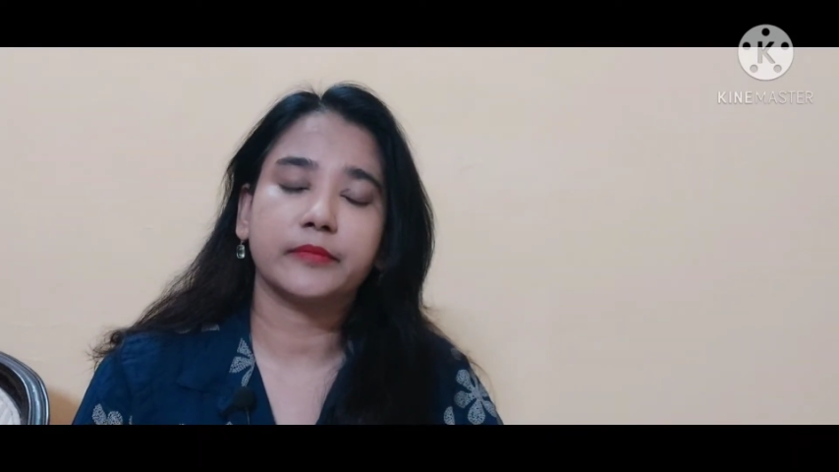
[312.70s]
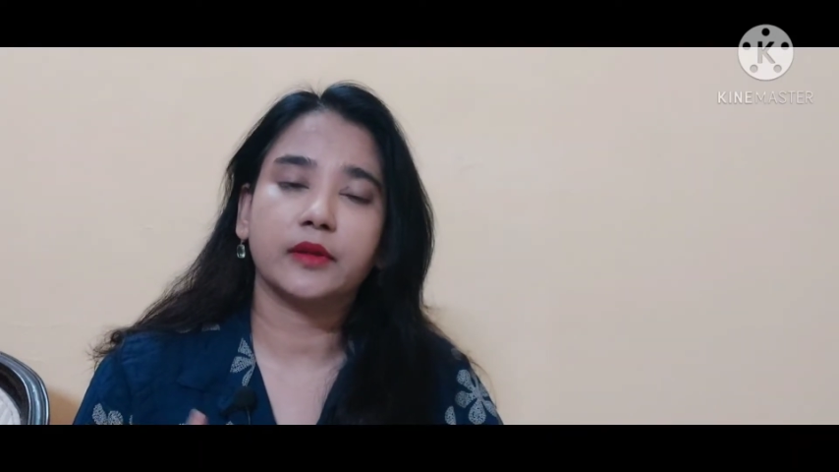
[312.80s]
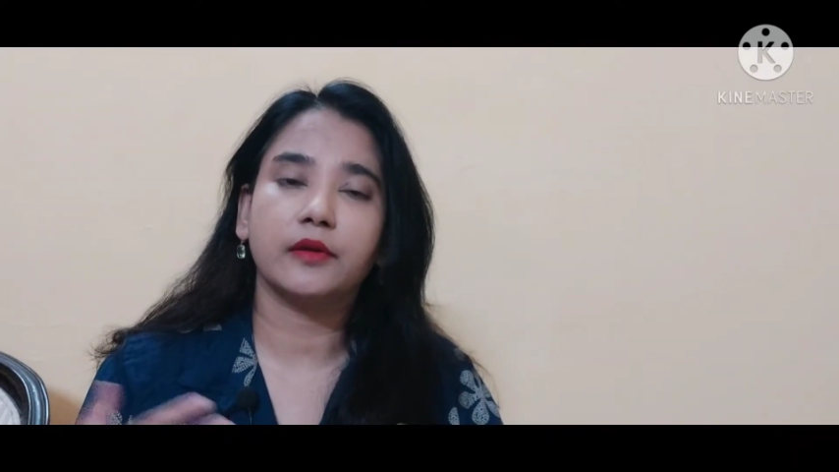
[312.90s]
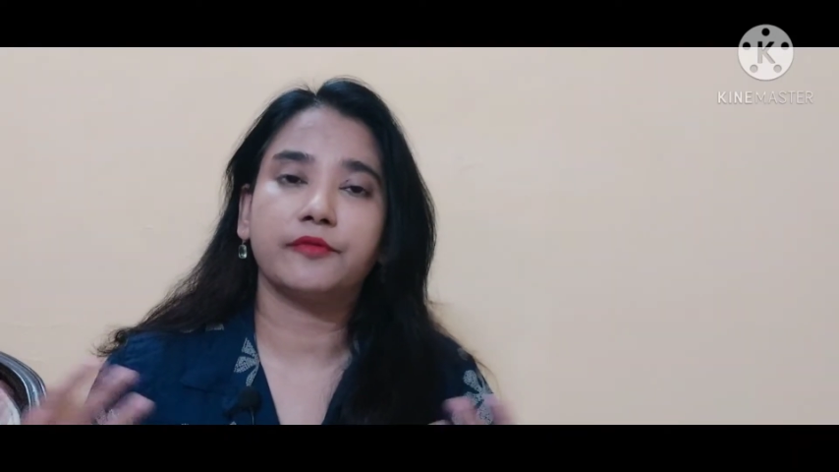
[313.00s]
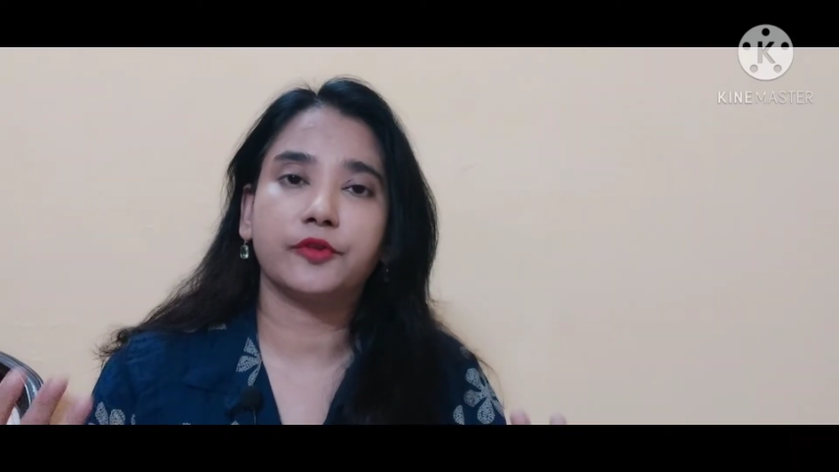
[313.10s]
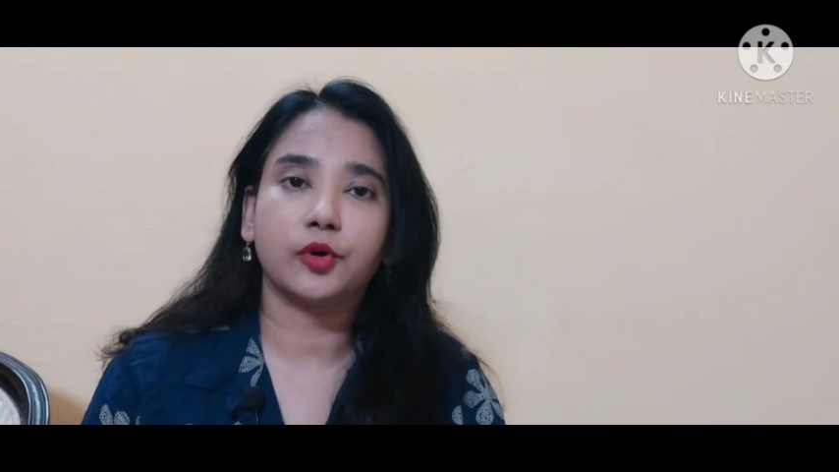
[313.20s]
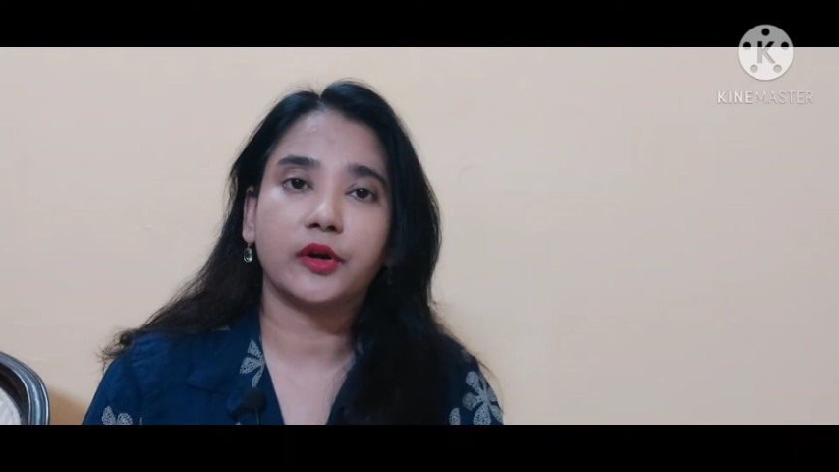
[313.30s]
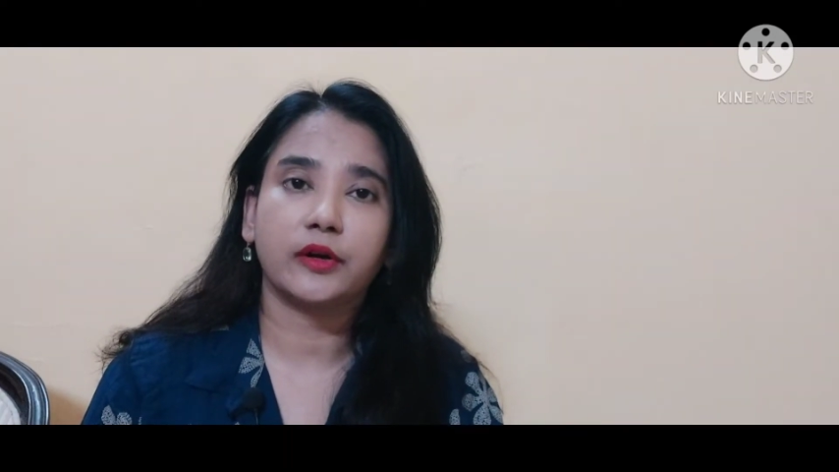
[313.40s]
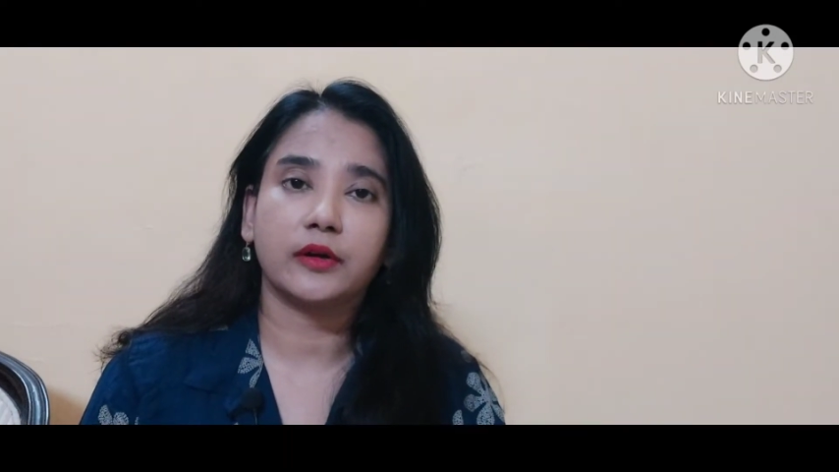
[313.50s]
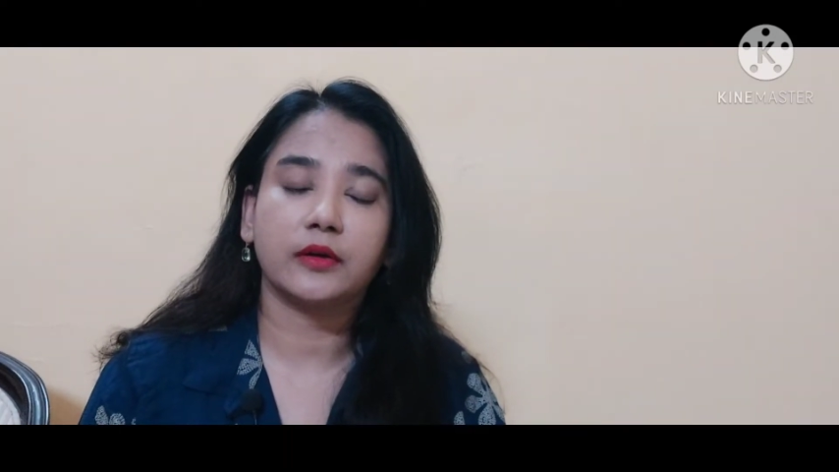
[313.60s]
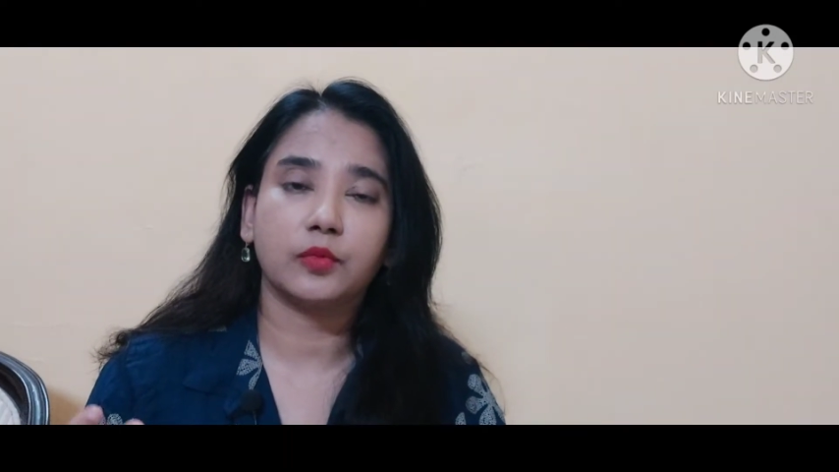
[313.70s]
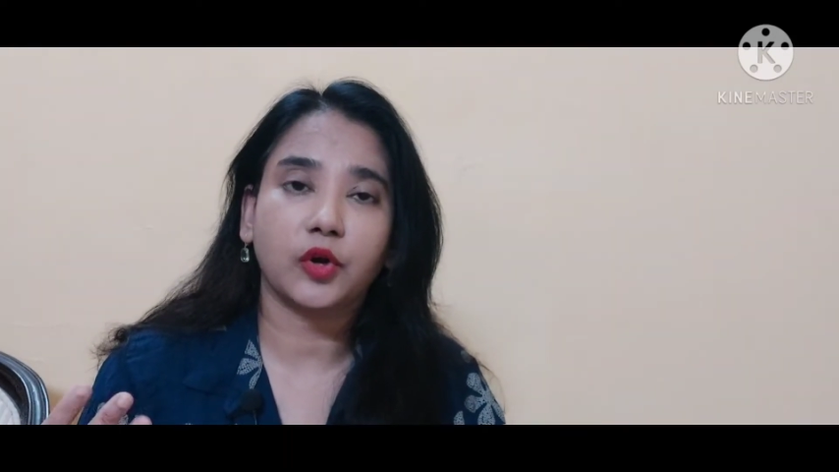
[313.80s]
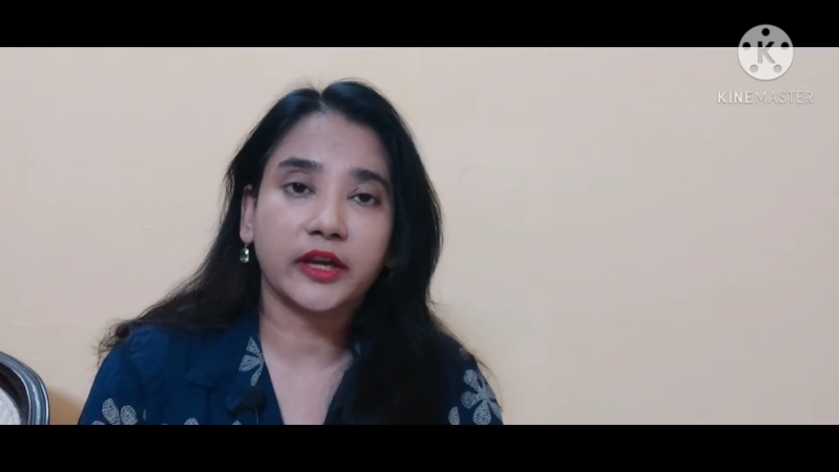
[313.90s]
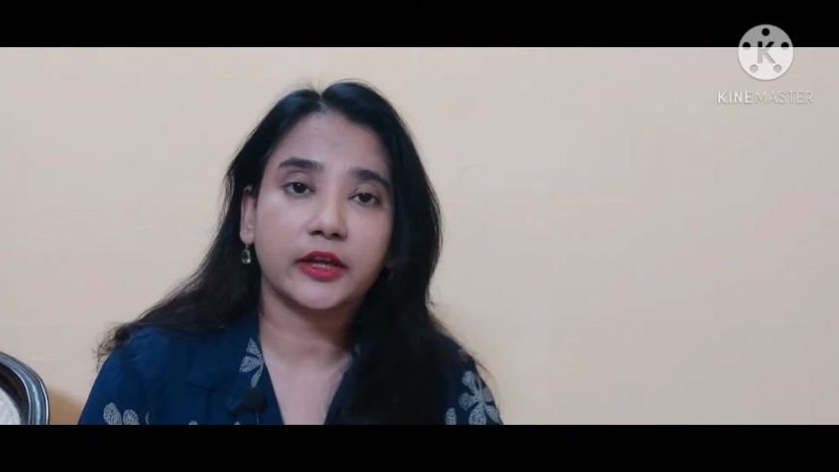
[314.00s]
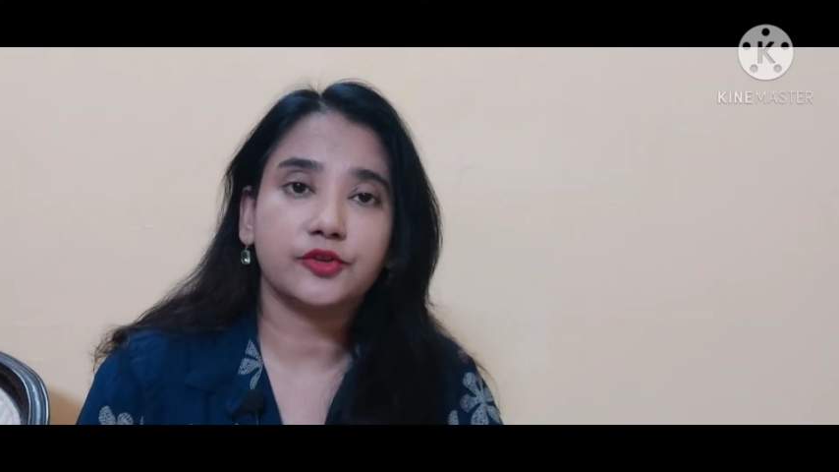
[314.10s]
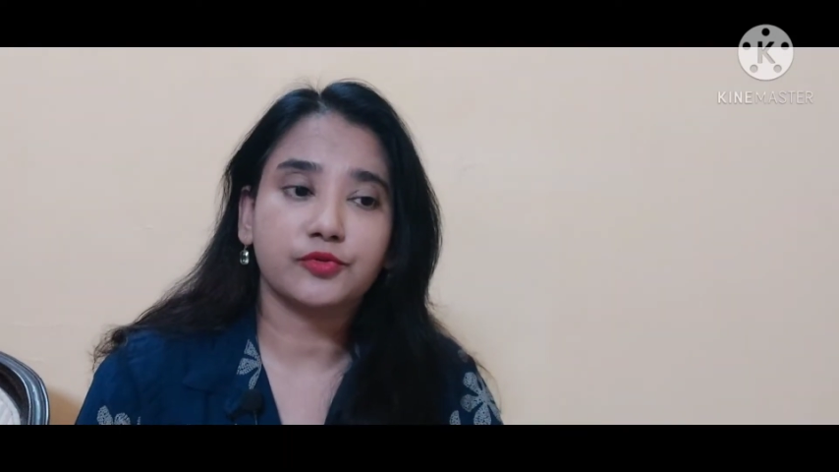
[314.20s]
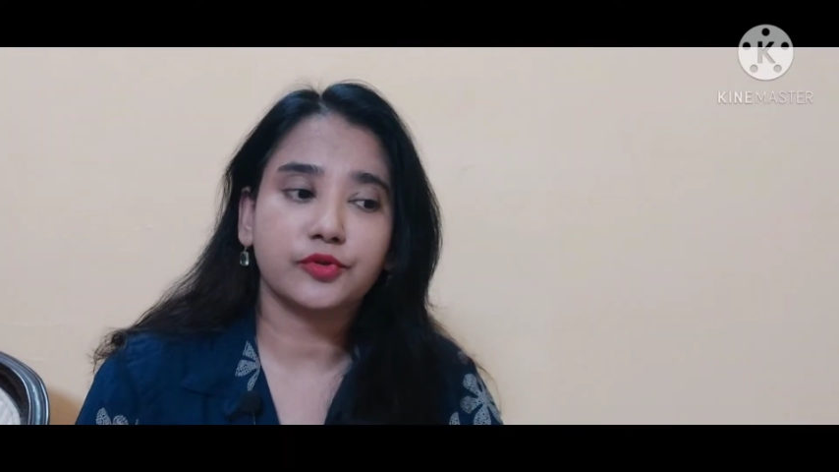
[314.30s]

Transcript: if you're walking into